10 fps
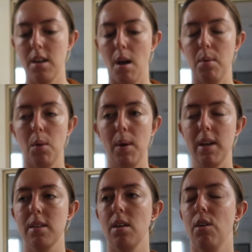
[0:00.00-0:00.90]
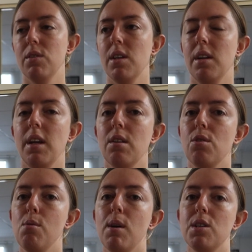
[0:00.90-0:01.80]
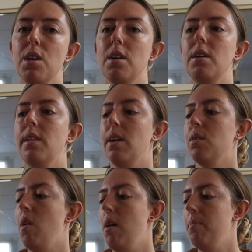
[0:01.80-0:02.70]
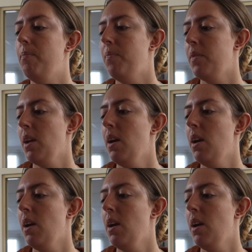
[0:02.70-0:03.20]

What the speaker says: couple of weeks. Obviously, I didn't get too much done in that time.